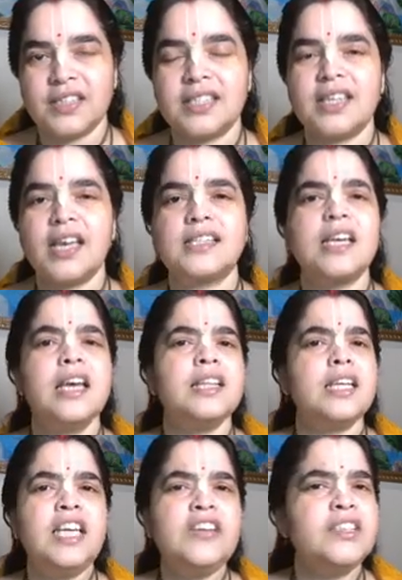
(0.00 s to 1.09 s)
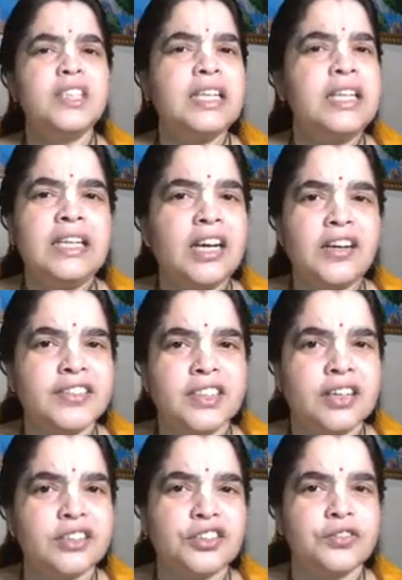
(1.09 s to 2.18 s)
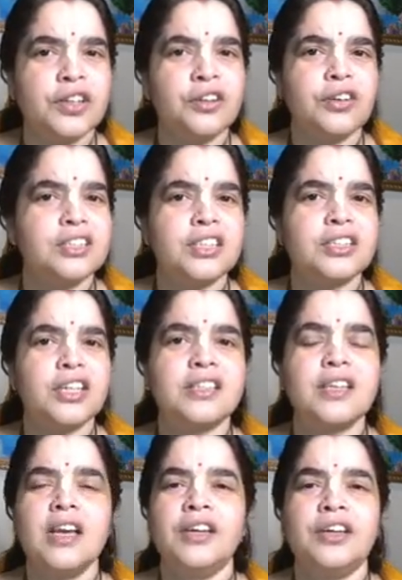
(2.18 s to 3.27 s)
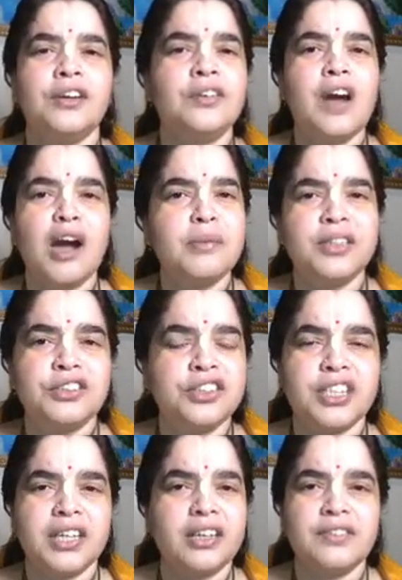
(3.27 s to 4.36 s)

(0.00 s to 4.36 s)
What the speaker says: he says that even the Leela avatars of the Lord, such as, Rama, Nrsimha,